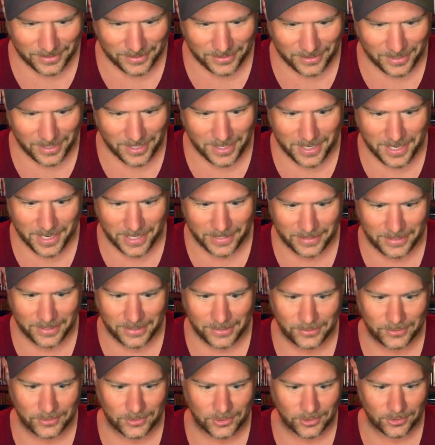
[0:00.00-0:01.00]
Yeah,
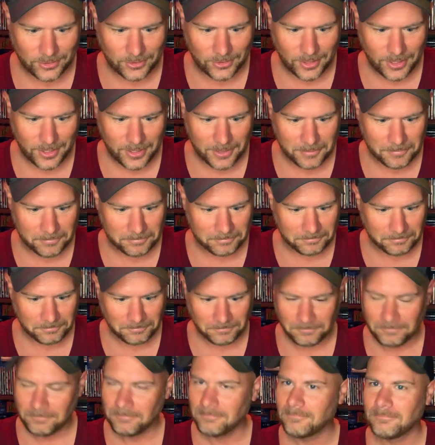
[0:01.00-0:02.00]
1916.
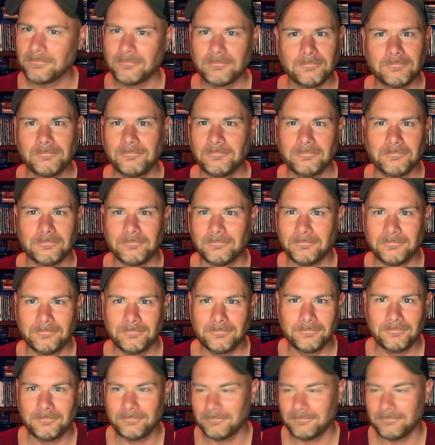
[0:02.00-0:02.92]
Mm -mm,